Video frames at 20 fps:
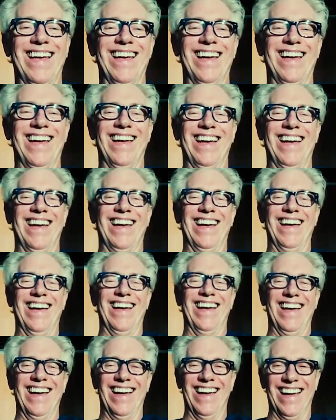
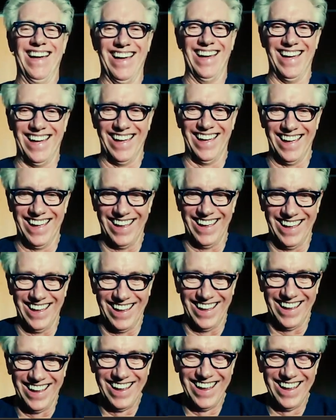
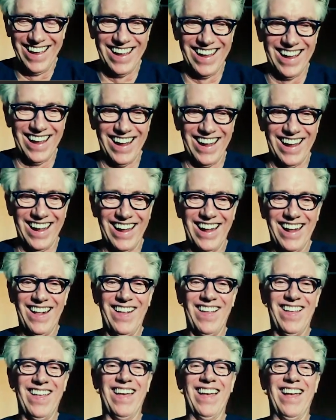
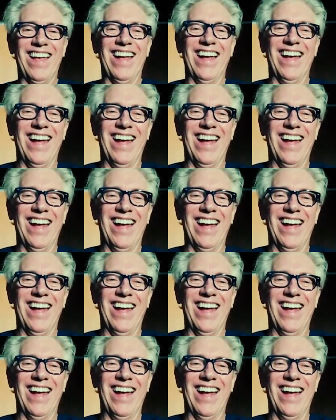[no speech]